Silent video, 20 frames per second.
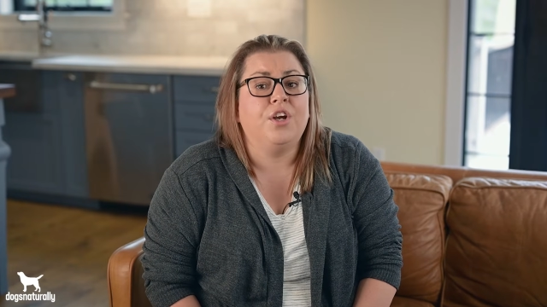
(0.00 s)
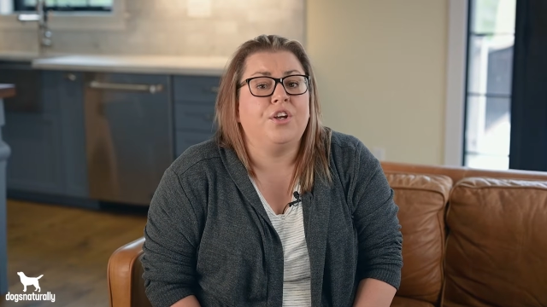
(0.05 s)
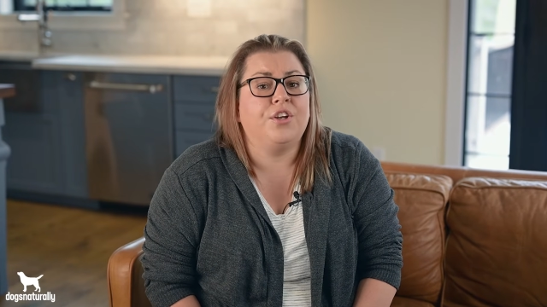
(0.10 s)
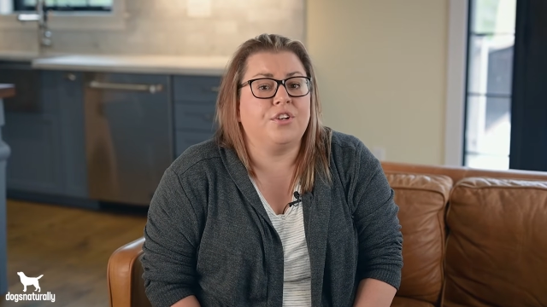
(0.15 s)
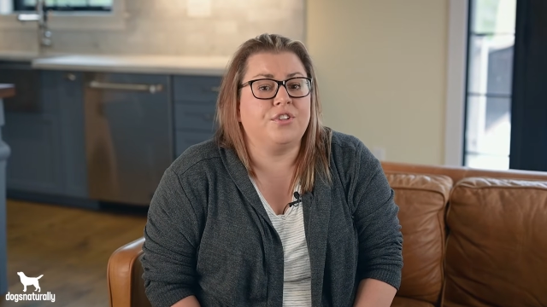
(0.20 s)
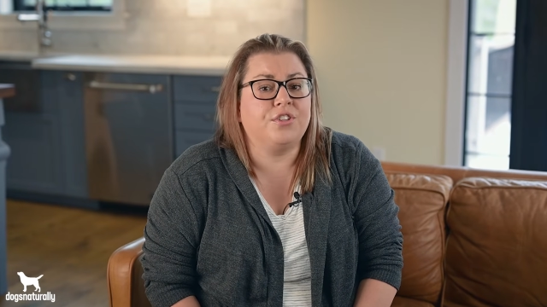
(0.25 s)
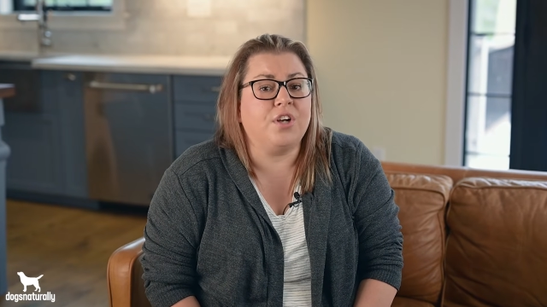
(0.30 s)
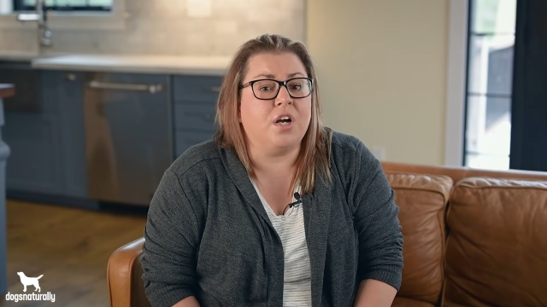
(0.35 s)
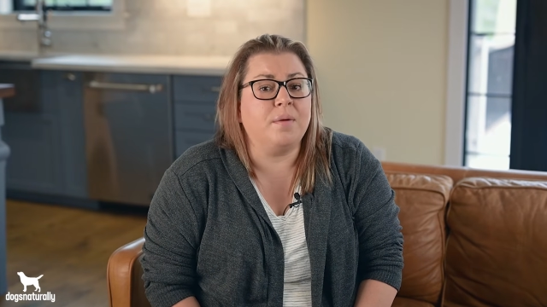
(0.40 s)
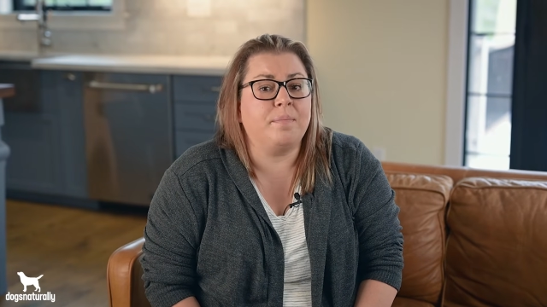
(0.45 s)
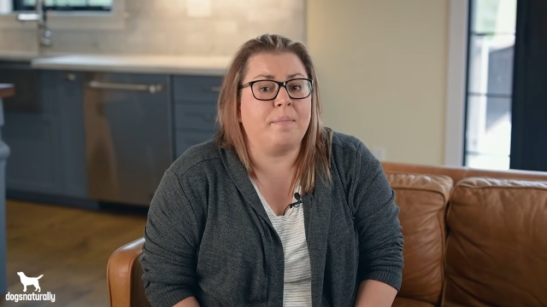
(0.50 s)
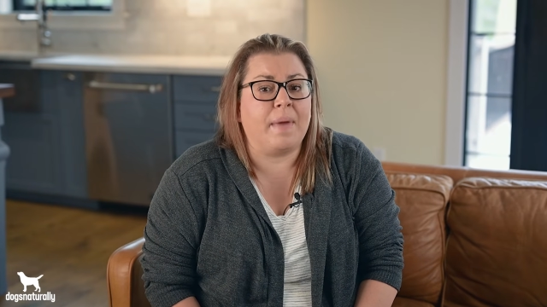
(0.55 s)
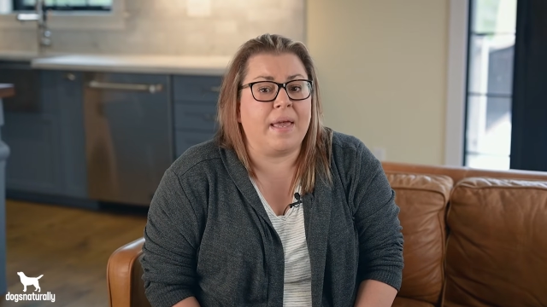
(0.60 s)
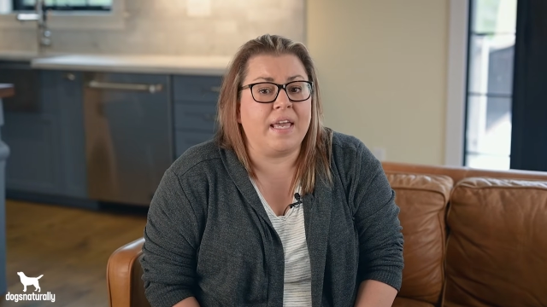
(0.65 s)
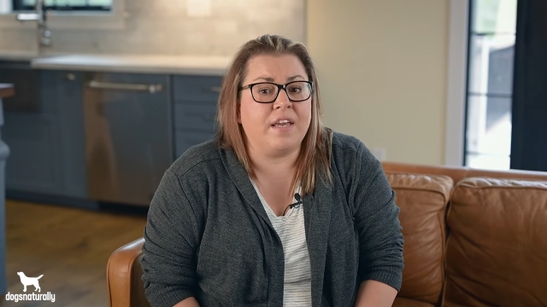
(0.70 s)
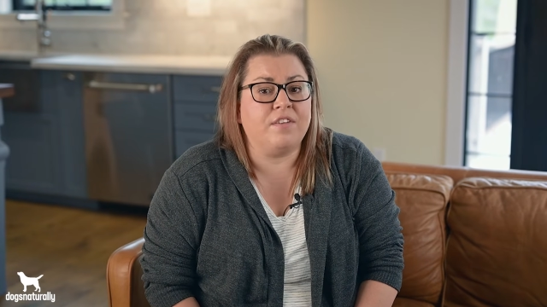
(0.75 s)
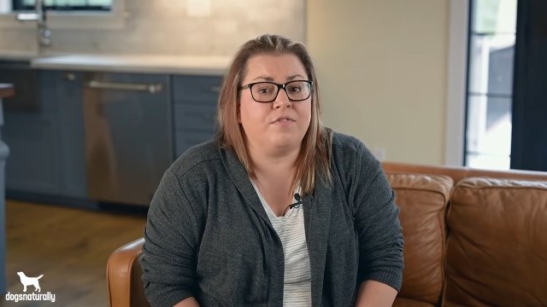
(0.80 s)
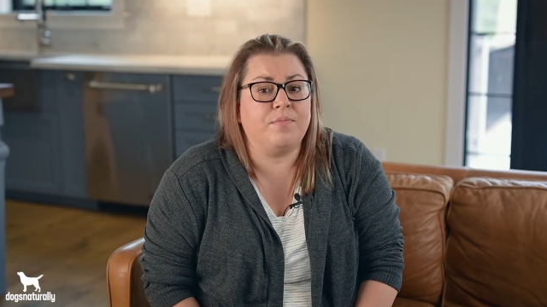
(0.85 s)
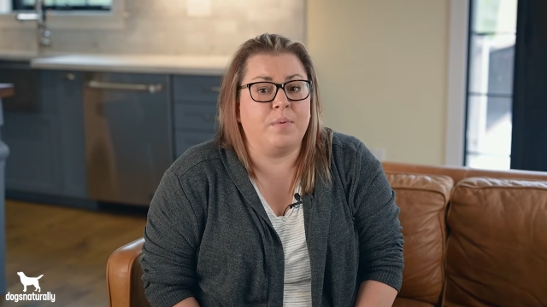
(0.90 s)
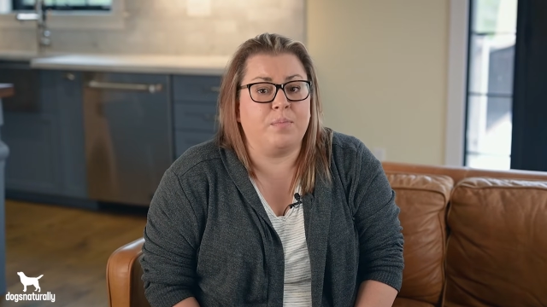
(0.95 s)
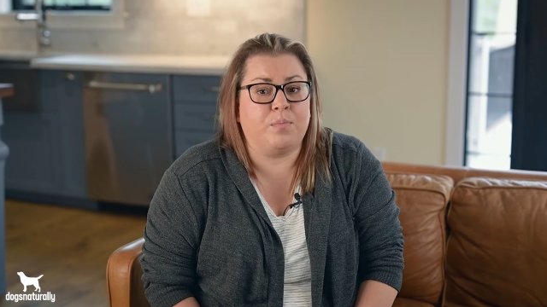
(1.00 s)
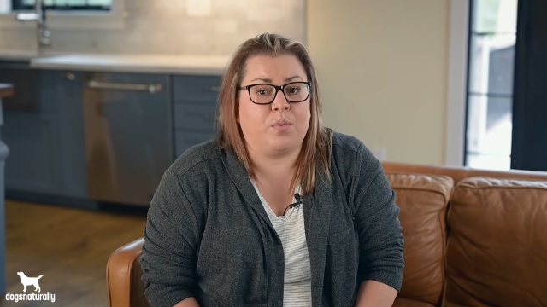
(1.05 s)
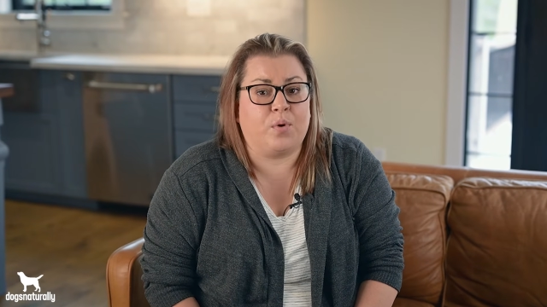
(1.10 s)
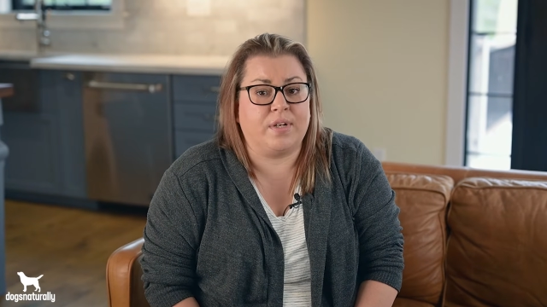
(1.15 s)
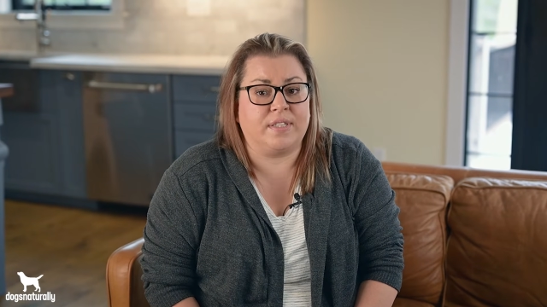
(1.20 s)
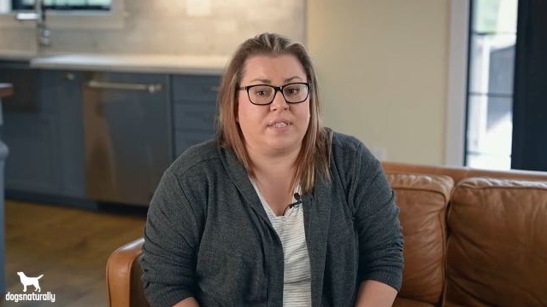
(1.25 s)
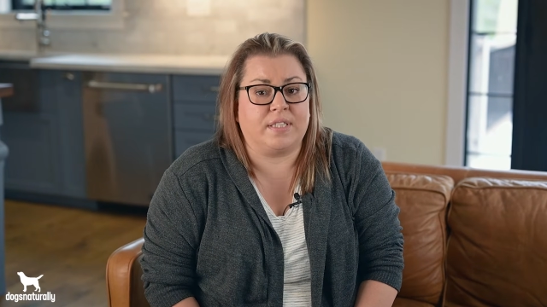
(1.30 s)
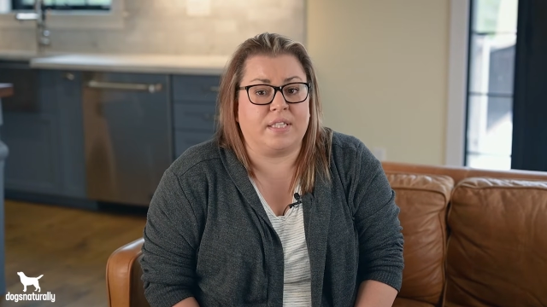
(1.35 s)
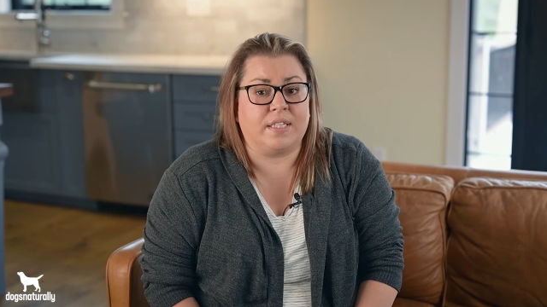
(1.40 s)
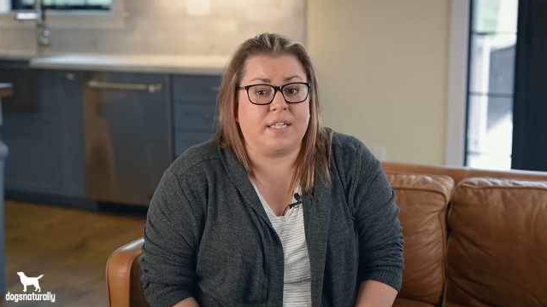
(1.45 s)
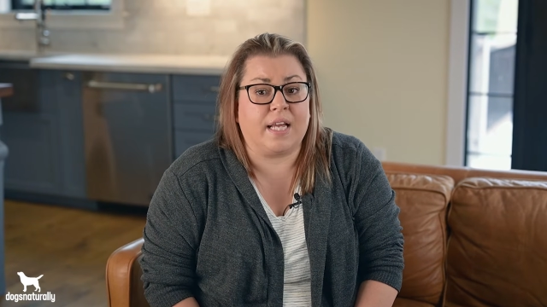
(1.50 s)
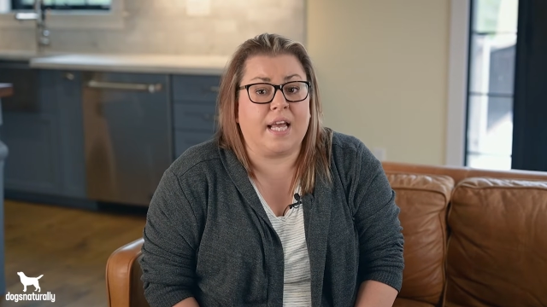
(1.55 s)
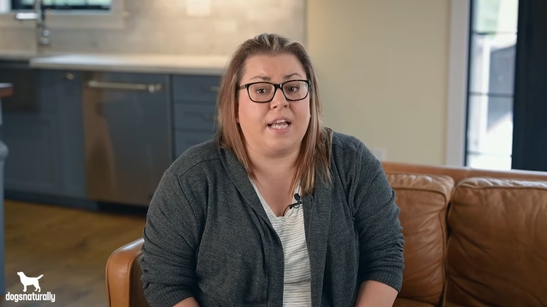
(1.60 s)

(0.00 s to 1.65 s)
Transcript: your dog may have been poisoned